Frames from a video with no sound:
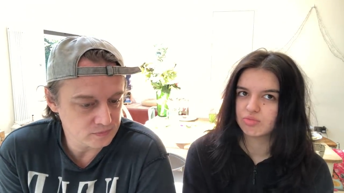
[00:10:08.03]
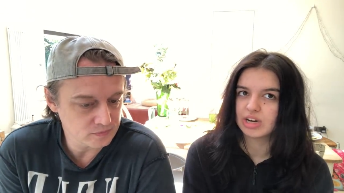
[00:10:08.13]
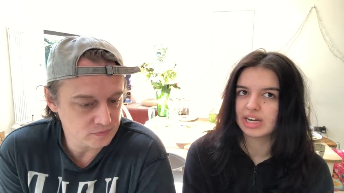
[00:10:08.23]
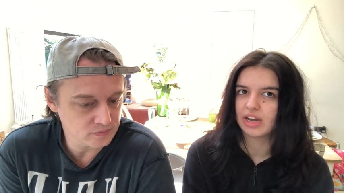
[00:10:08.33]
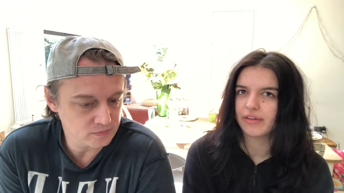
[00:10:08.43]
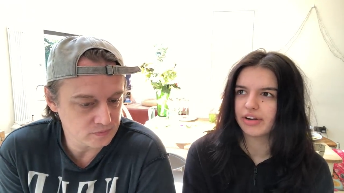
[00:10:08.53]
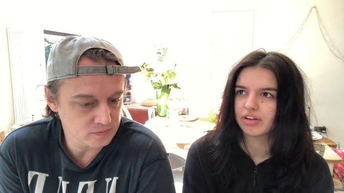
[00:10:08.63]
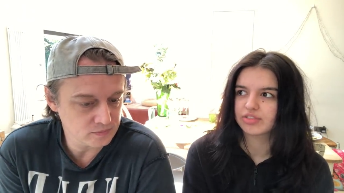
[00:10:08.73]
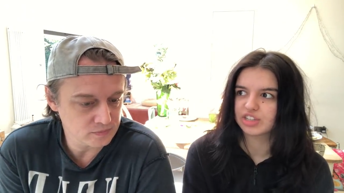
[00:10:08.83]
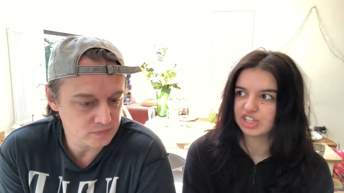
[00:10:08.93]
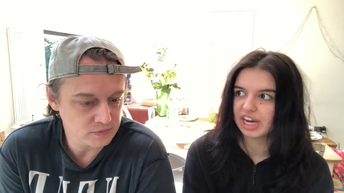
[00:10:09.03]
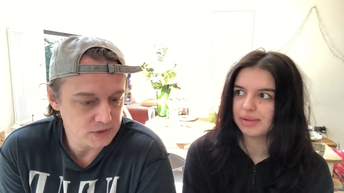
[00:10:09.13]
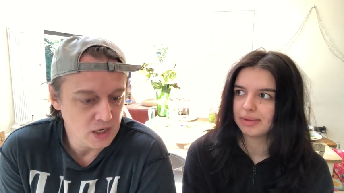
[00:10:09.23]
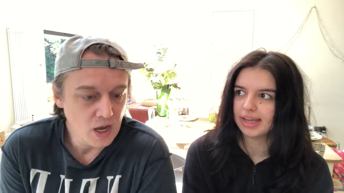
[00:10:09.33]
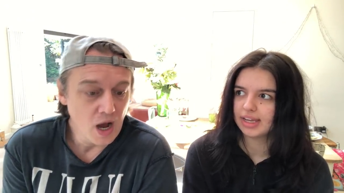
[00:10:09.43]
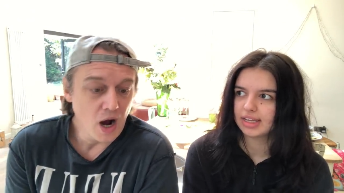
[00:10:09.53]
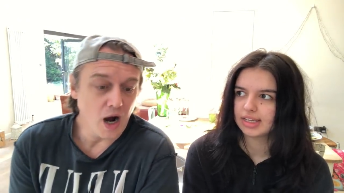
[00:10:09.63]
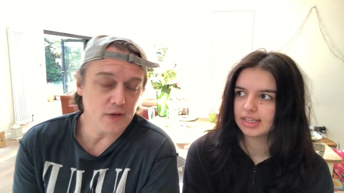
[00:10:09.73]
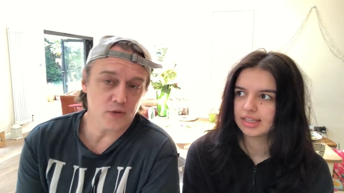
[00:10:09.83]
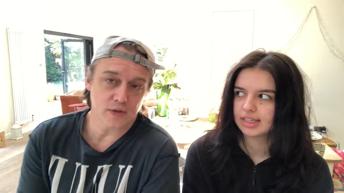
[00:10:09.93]
Speaker 1: really going after Jamie?
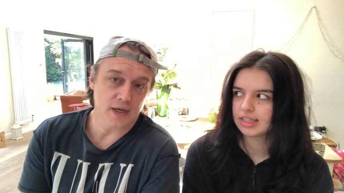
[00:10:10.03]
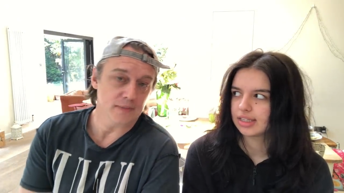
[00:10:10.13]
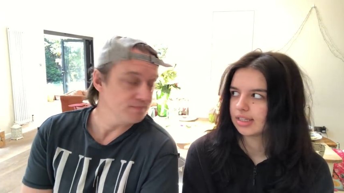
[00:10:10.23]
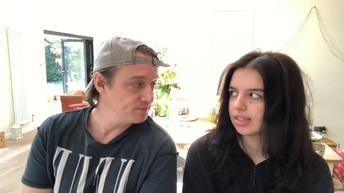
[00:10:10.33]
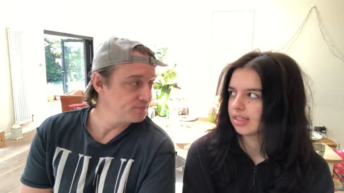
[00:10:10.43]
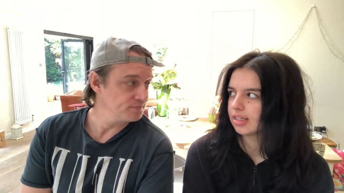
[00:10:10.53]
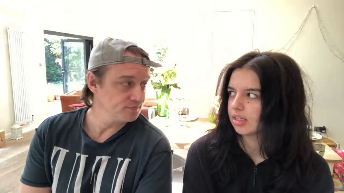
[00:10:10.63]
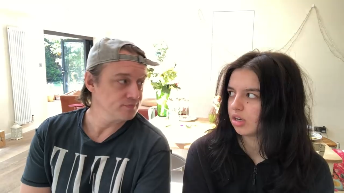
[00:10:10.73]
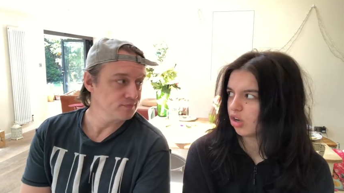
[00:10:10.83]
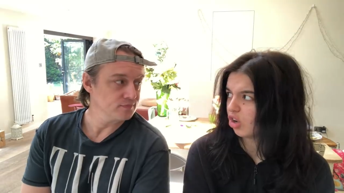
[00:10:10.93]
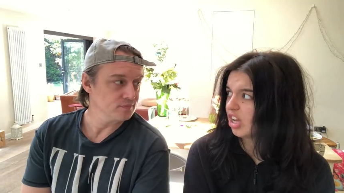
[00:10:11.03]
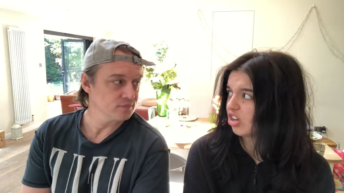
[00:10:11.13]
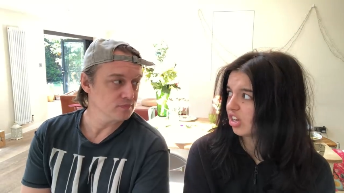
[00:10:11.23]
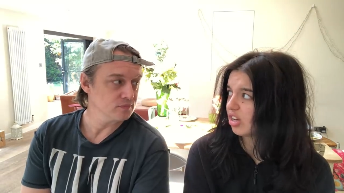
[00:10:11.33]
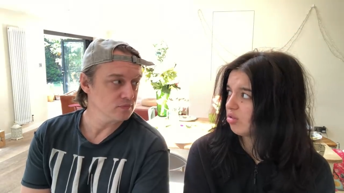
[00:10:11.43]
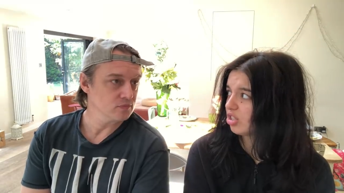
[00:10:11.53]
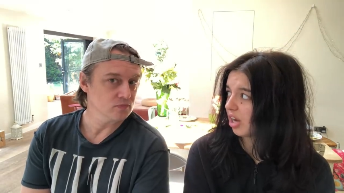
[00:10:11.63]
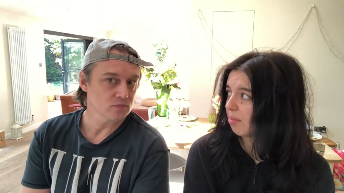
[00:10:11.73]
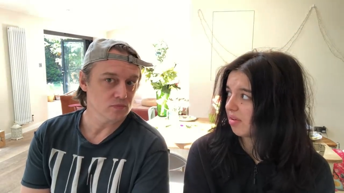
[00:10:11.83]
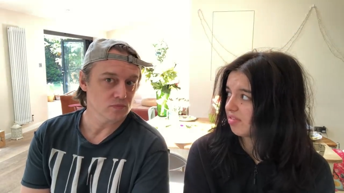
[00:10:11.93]
I yeah. Well, he could kill
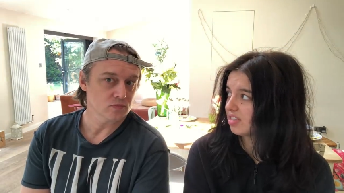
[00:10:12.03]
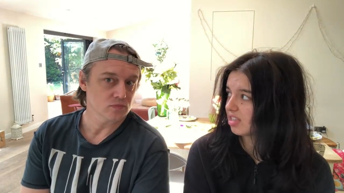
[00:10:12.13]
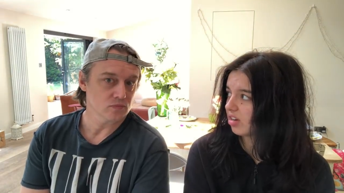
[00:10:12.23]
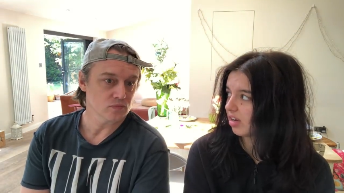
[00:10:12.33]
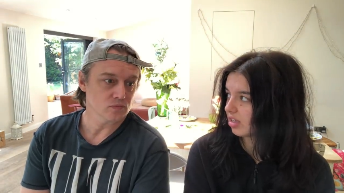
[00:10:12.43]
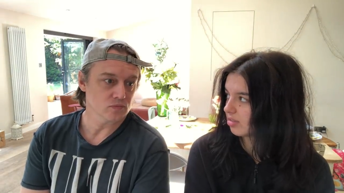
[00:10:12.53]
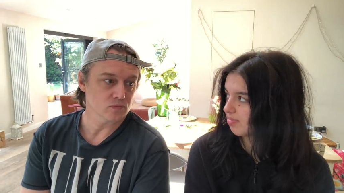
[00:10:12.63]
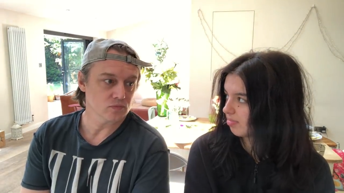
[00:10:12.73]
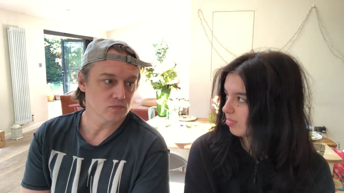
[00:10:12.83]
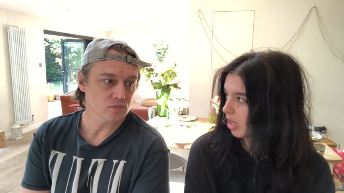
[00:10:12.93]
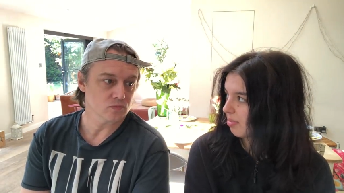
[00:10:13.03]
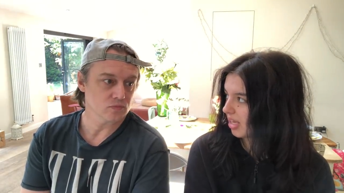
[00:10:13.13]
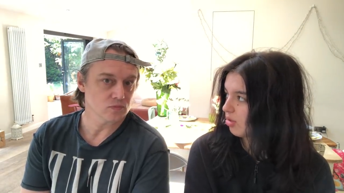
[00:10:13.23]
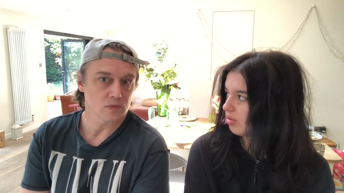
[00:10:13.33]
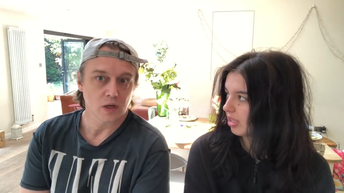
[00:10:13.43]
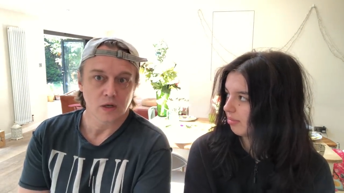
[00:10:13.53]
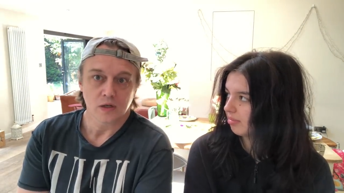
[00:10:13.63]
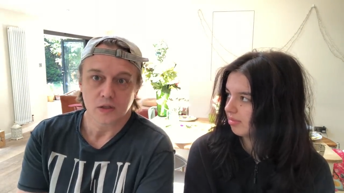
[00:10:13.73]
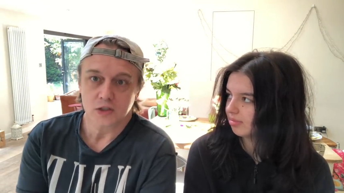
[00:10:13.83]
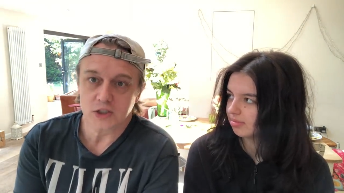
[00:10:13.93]
Jamie if he's the night because Jamie killed him.
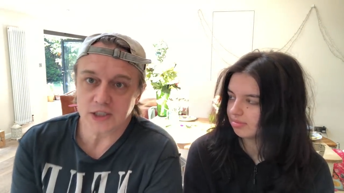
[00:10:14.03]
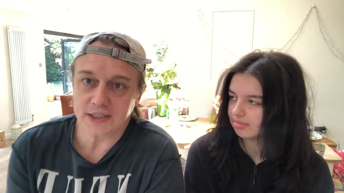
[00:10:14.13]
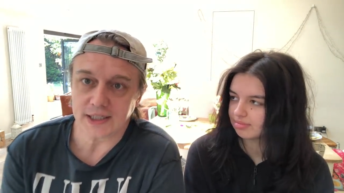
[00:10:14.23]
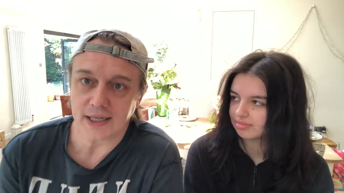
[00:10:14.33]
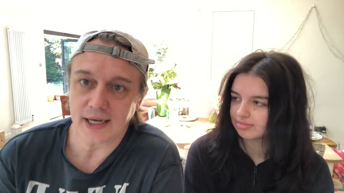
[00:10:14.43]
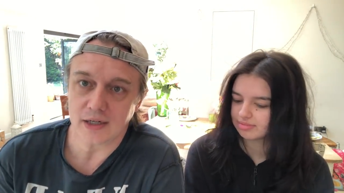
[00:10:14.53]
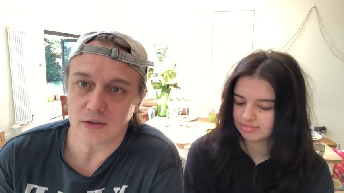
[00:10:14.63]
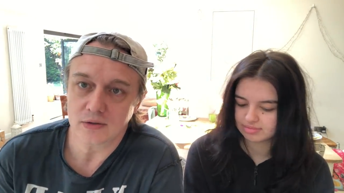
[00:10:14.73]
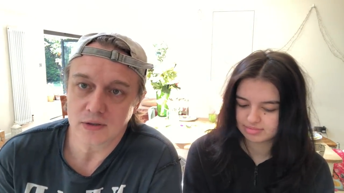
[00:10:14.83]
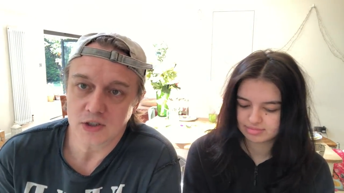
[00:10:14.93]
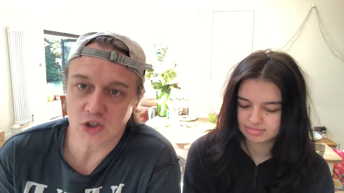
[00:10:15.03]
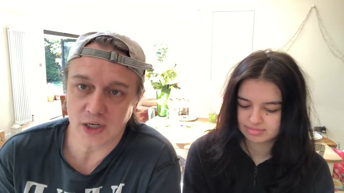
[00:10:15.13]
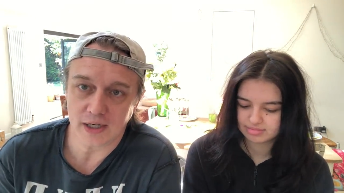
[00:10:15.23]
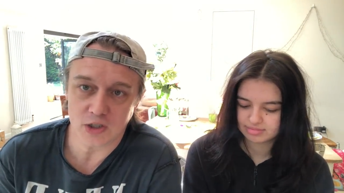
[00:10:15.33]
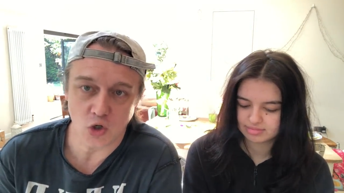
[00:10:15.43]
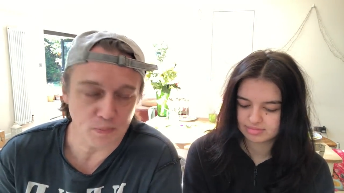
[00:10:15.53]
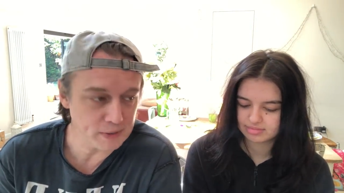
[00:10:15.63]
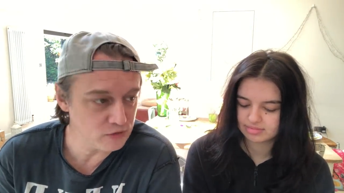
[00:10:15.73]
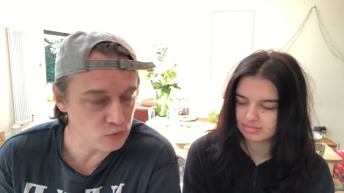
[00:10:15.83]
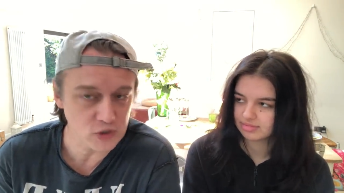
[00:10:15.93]
Speaker 2: Shitting hell. Jay, he's got
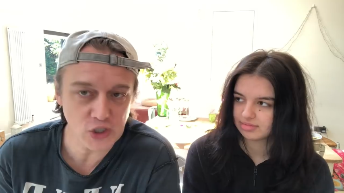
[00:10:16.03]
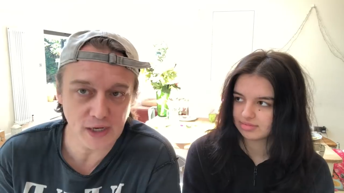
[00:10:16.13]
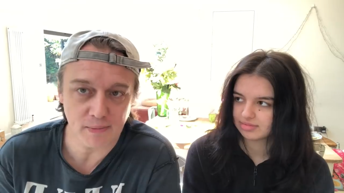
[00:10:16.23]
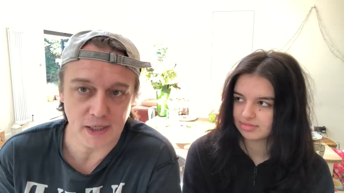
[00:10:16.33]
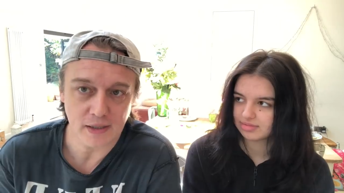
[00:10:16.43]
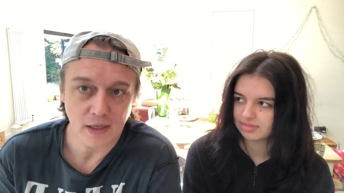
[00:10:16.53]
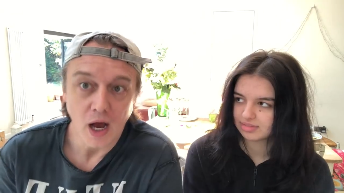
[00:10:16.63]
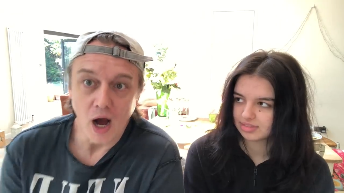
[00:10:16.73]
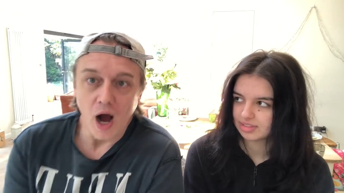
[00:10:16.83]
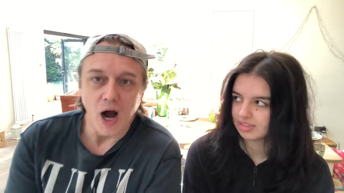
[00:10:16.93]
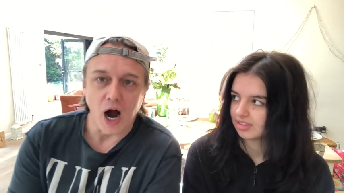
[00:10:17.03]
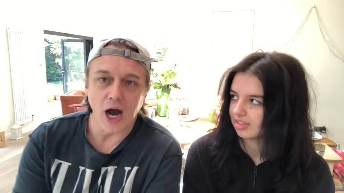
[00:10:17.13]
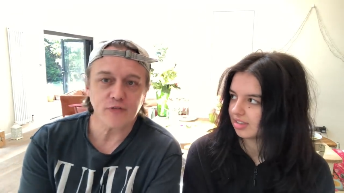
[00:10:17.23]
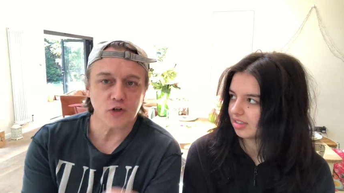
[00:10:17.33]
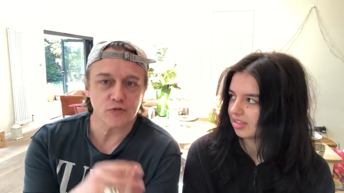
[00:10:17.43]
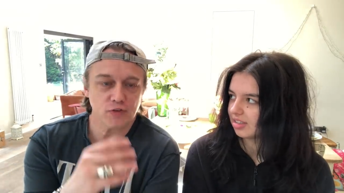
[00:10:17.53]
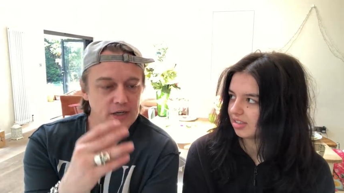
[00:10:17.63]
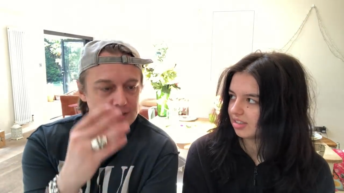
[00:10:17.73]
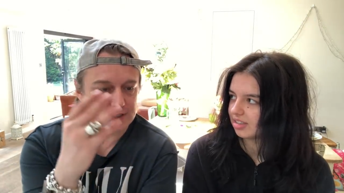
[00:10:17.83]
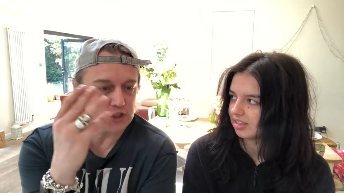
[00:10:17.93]
beef with Jamie. I've got a
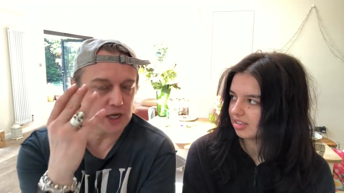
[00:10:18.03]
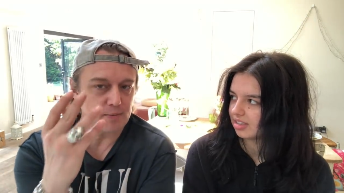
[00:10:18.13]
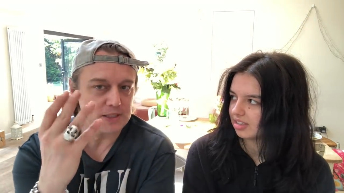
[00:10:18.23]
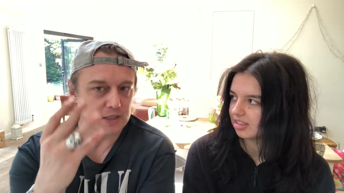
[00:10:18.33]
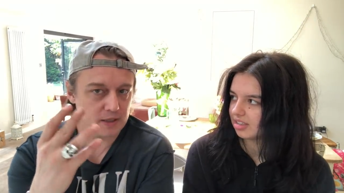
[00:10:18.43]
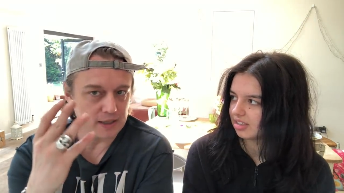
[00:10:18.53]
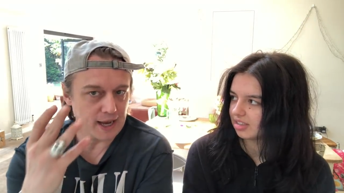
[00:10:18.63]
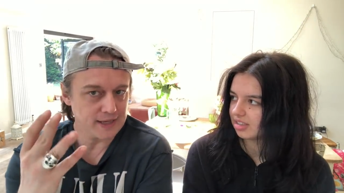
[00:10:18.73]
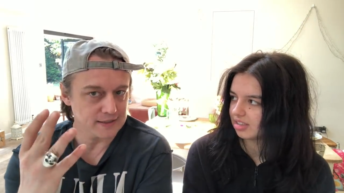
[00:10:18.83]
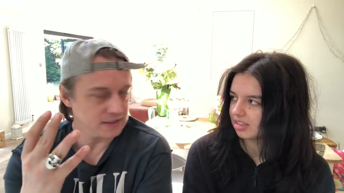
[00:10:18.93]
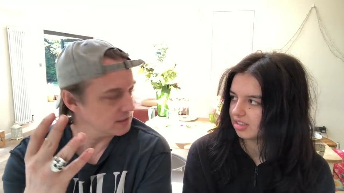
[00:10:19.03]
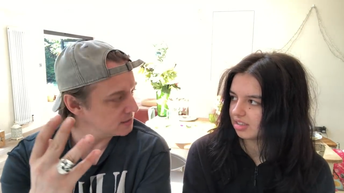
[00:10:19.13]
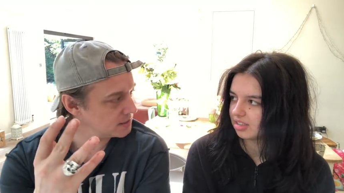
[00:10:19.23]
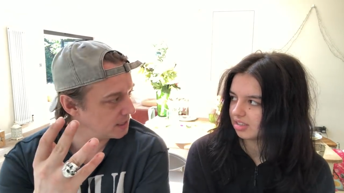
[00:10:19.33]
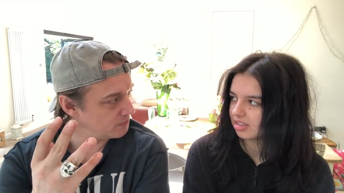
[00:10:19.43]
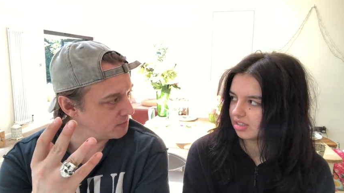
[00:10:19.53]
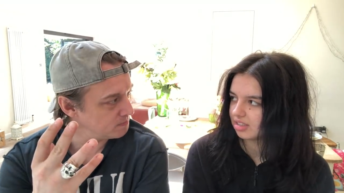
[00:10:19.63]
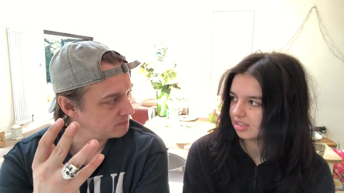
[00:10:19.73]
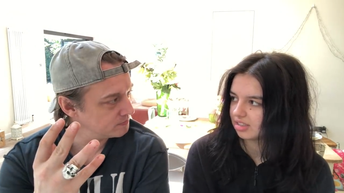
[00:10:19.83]
feeling that Jamie's iron hand is going to save him.